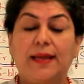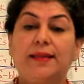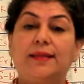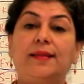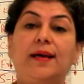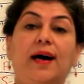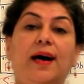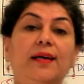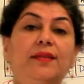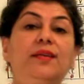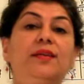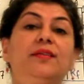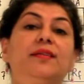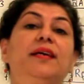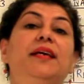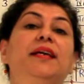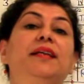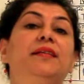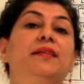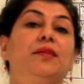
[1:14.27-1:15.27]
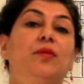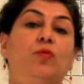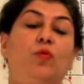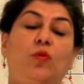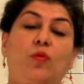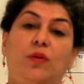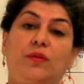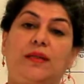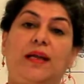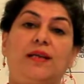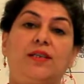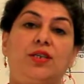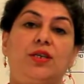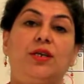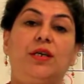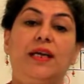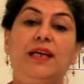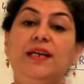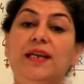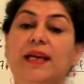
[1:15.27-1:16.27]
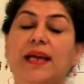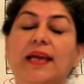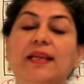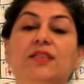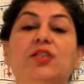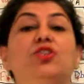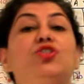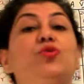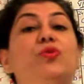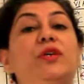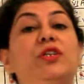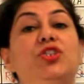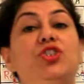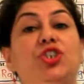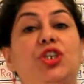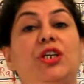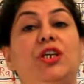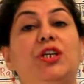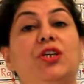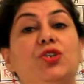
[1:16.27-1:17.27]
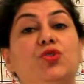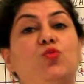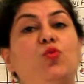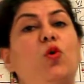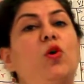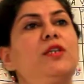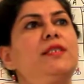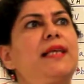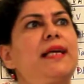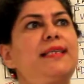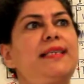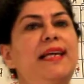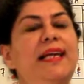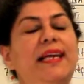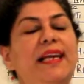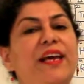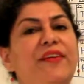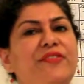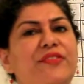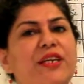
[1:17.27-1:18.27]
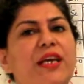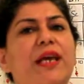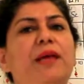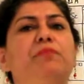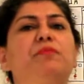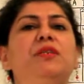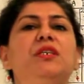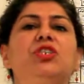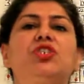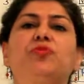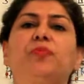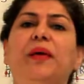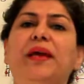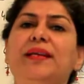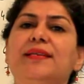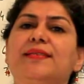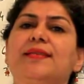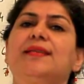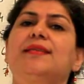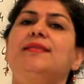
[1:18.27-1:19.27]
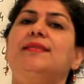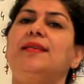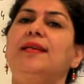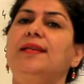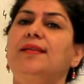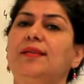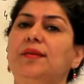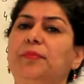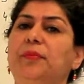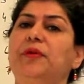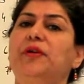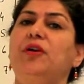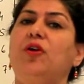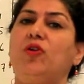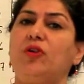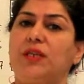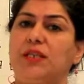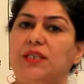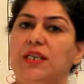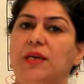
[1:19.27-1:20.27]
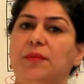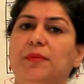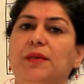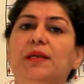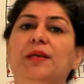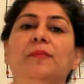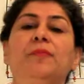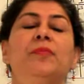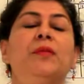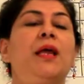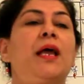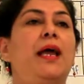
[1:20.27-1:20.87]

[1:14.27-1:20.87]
The other thing that indicated to his genius was that he left empty spaces in the periodic table,